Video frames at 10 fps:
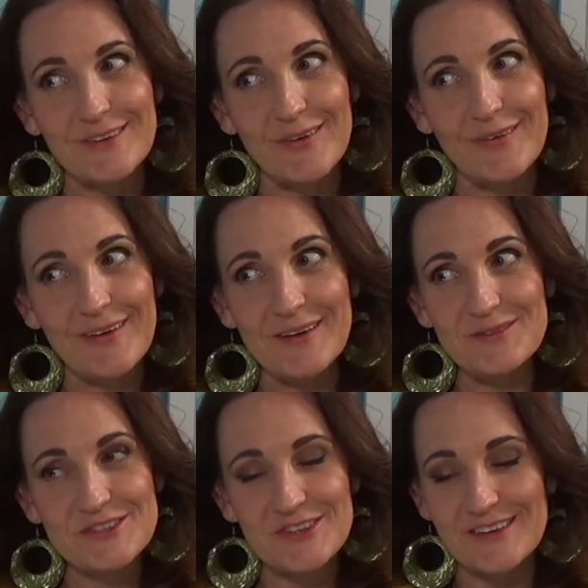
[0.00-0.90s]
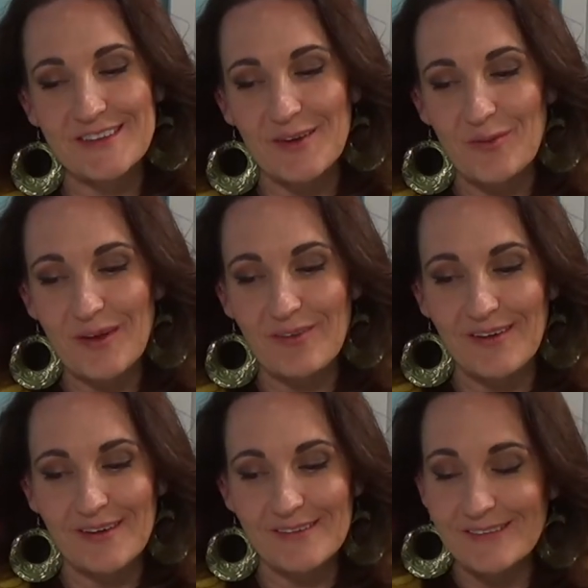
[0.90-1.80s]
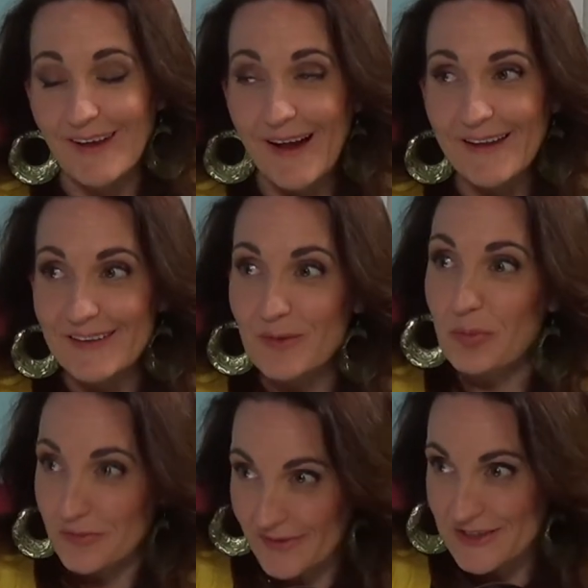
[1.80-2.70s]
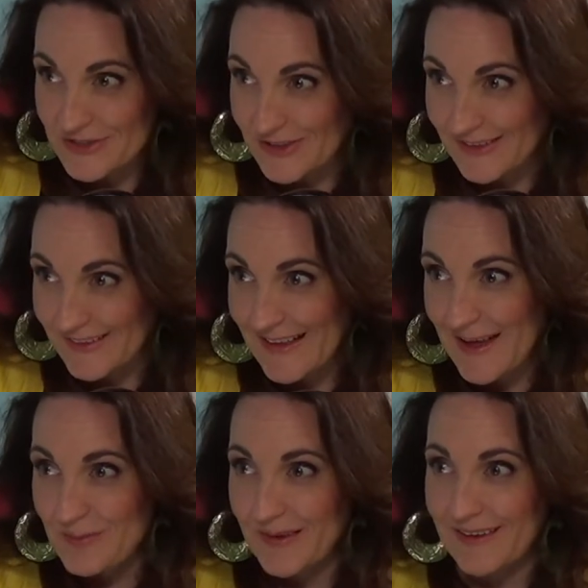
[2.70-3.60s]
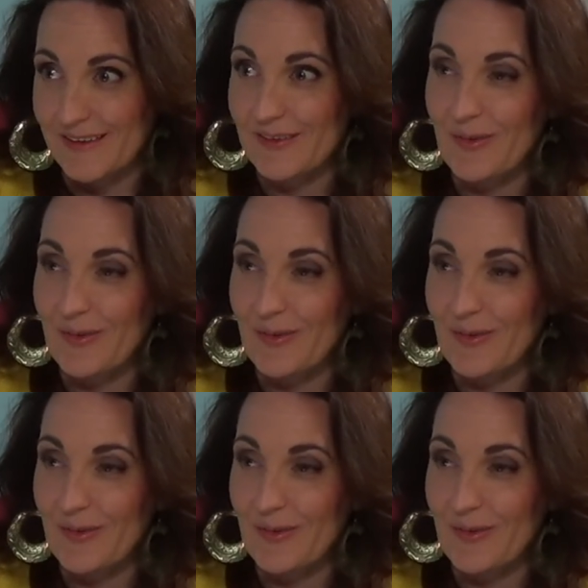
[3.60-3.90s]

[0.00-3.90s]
so I'm sure that we were not professional at being